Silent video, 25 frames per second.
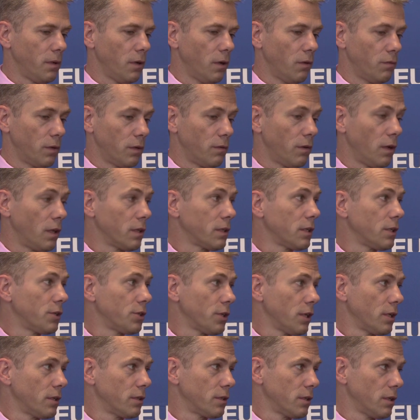over
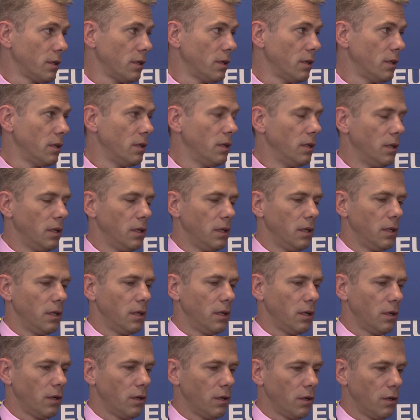voltage and uh,
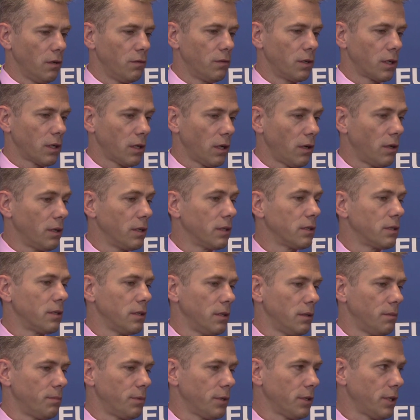over current
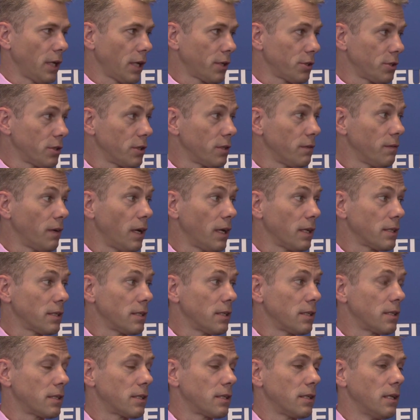protection
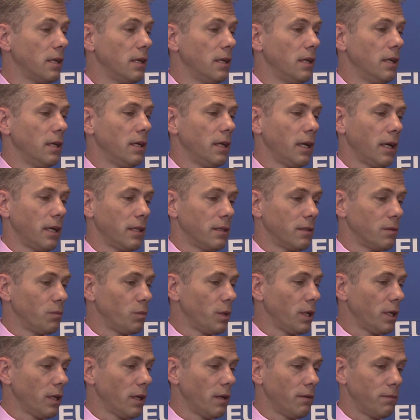devices, mm-hmm. and
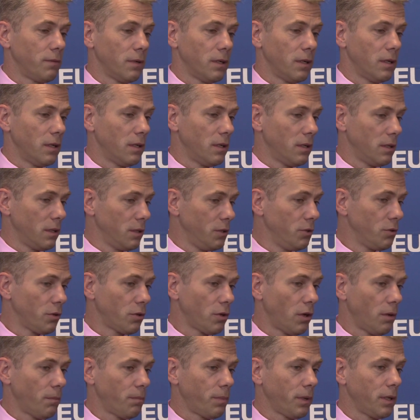we have a new
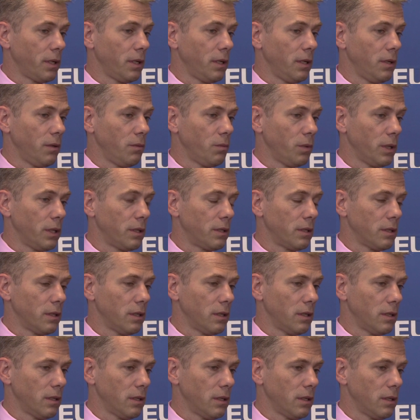company with
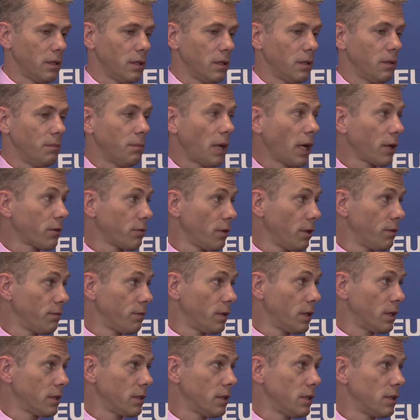
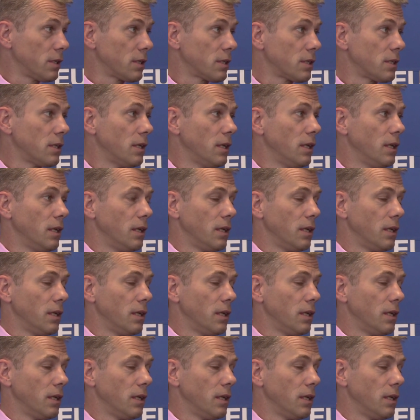microinverters.